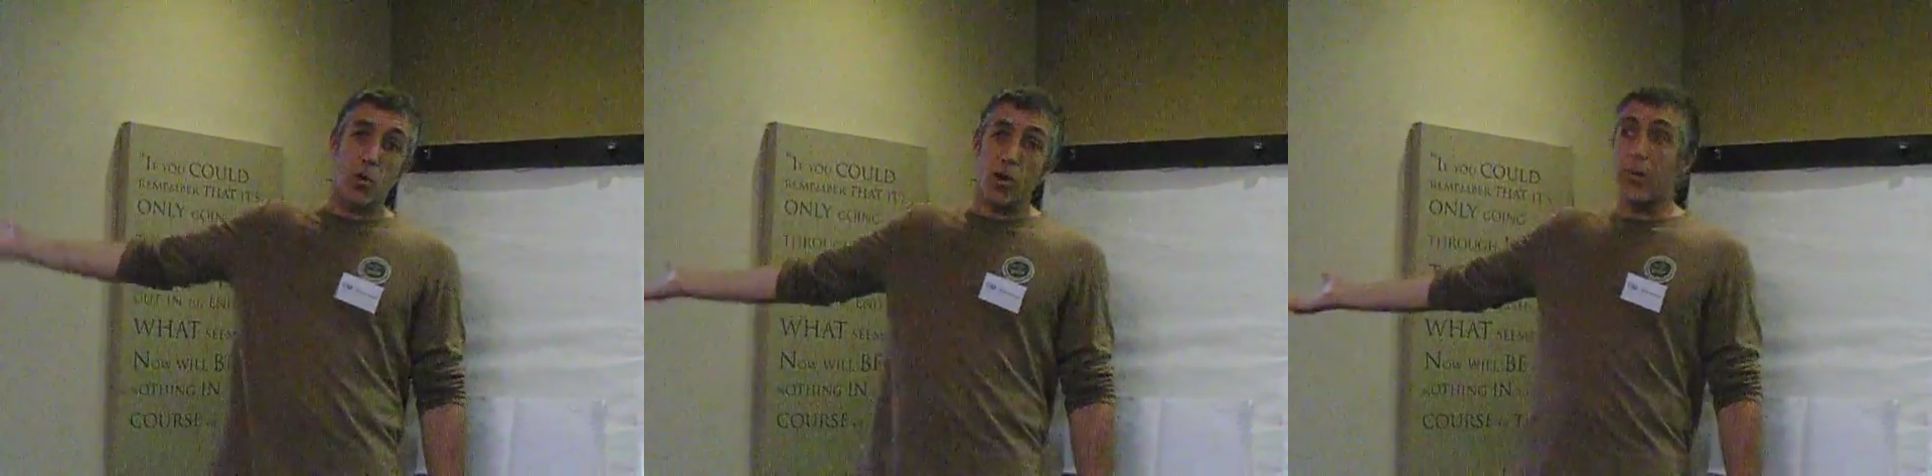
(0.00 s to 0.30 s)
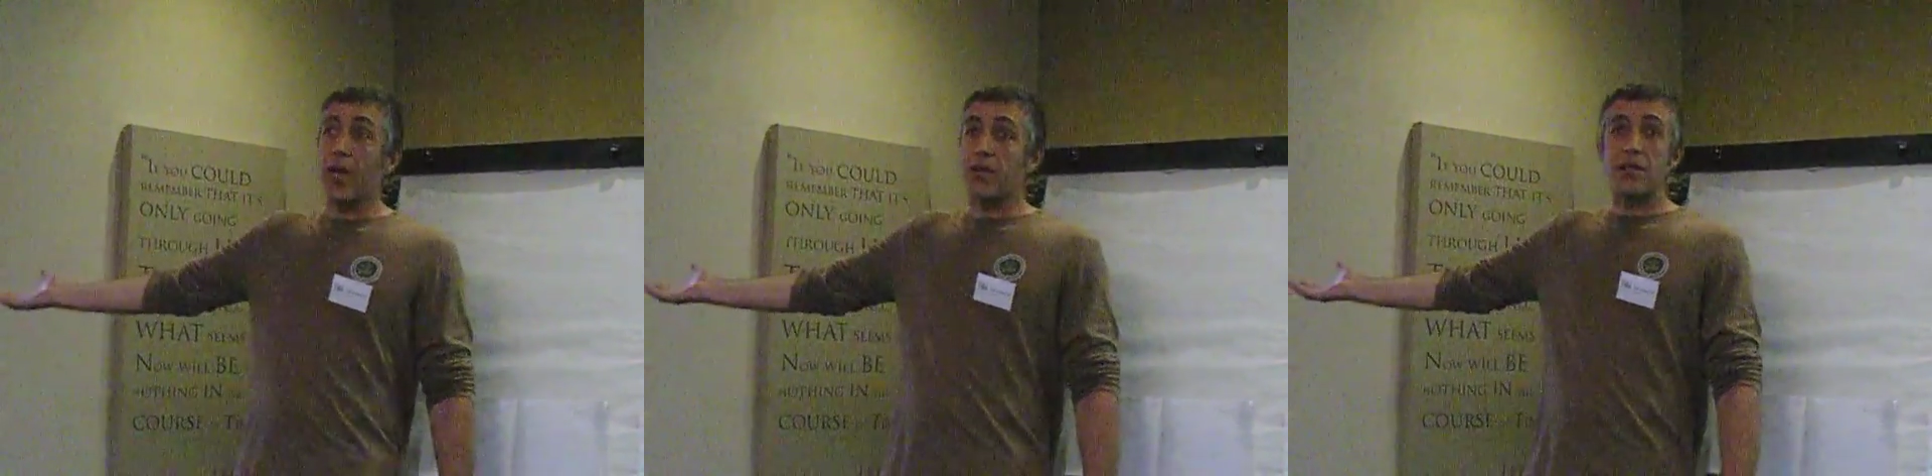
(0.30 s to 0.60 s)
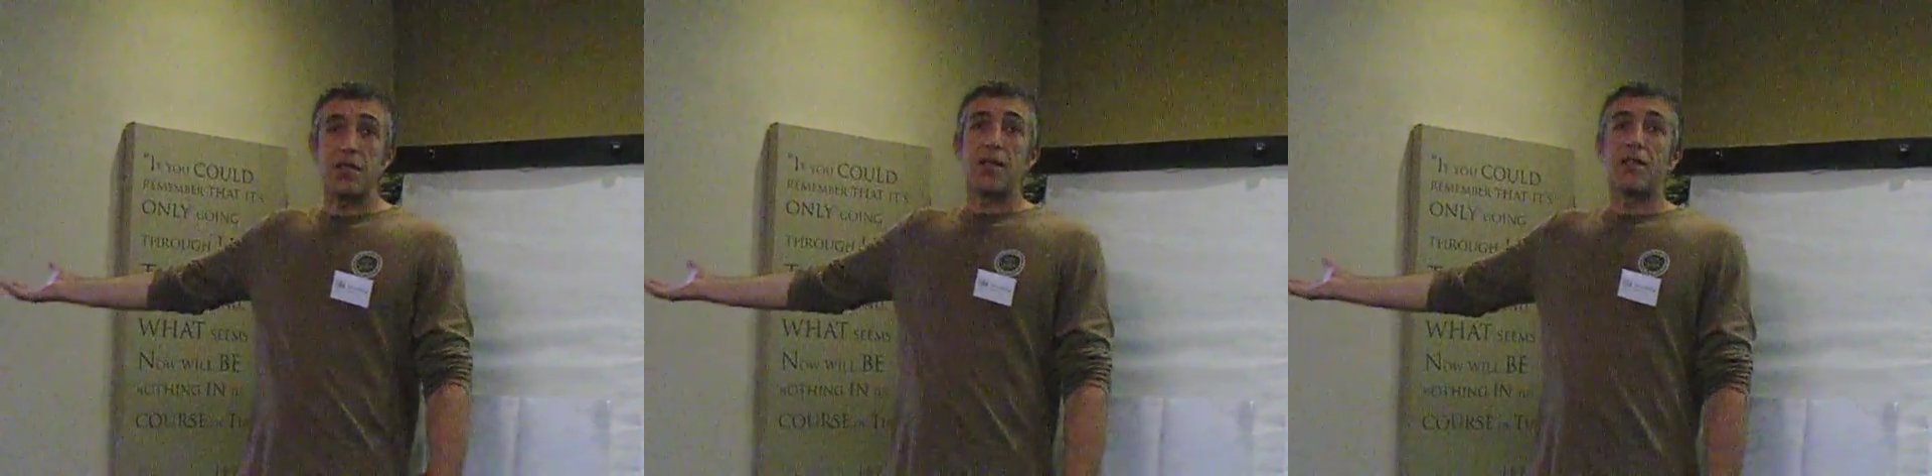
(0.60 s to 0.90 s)
talk
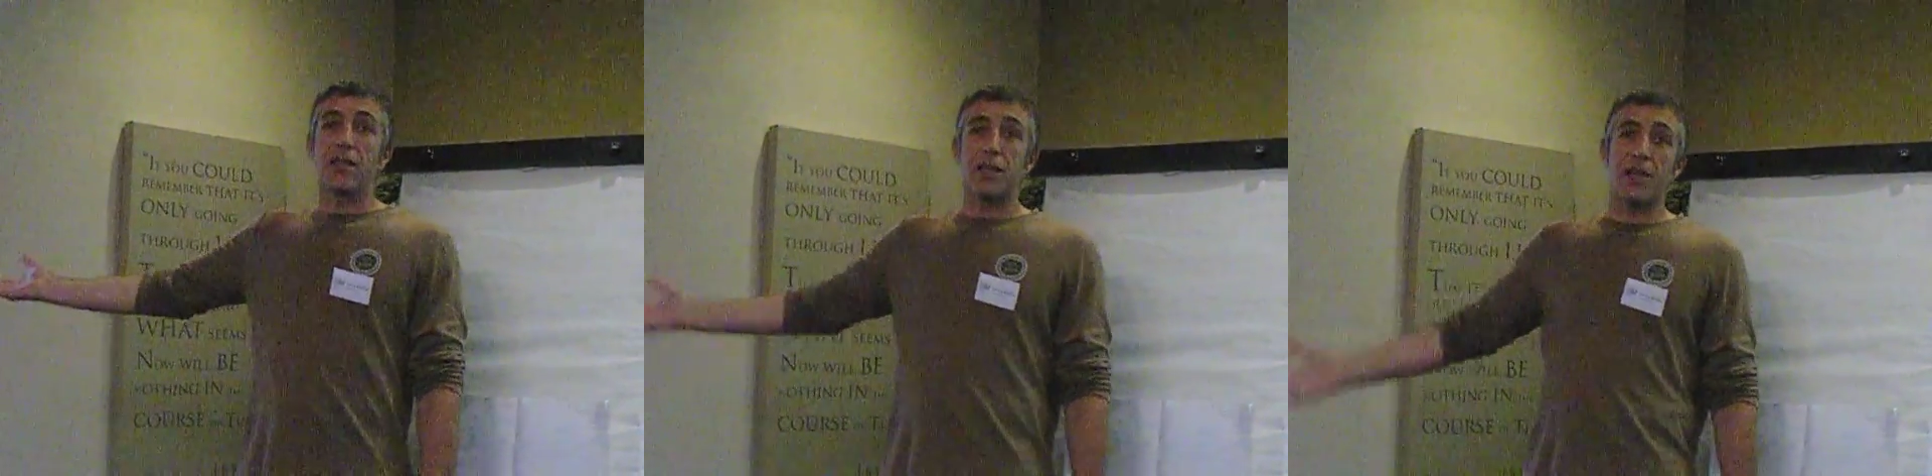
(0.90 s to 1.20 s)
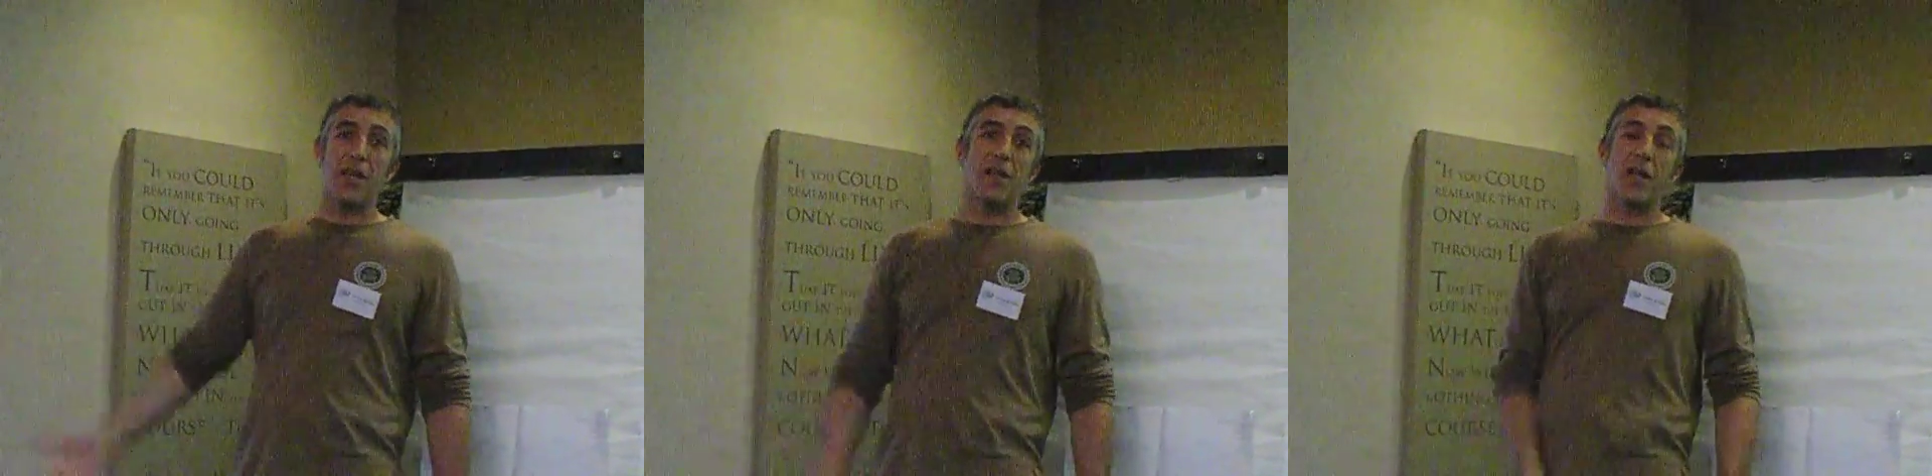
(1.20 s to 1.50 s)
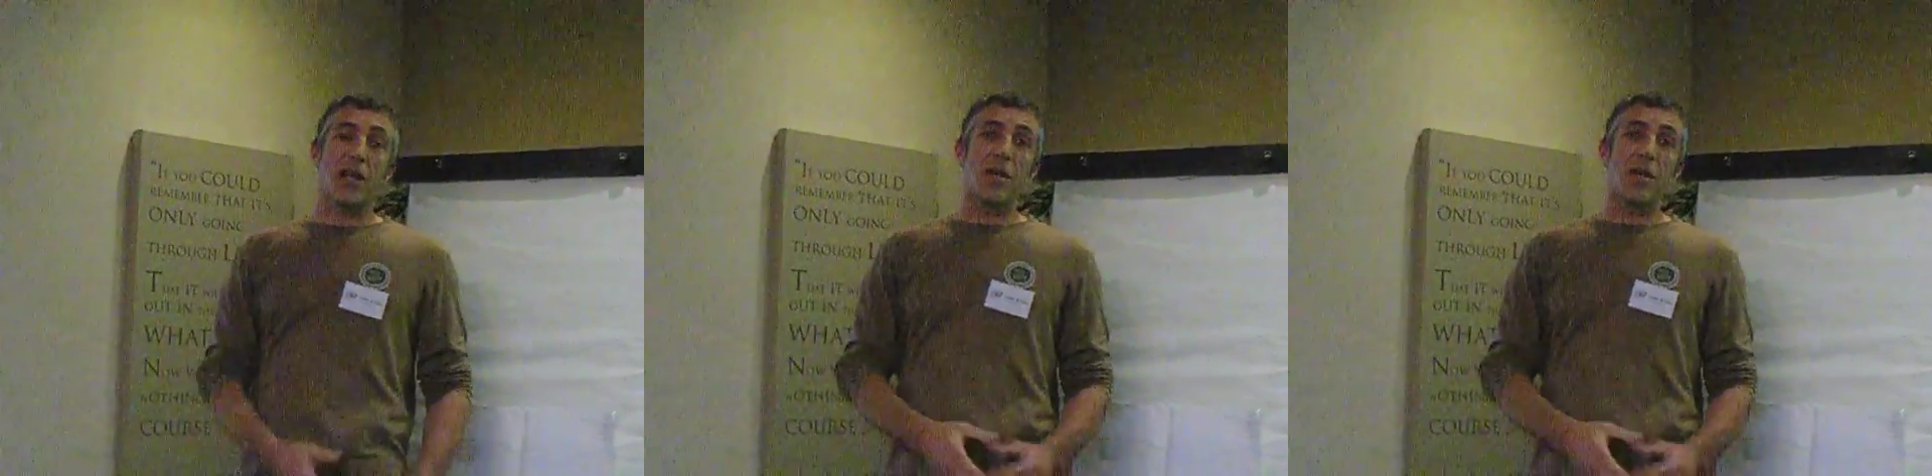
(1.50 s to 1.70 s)
about the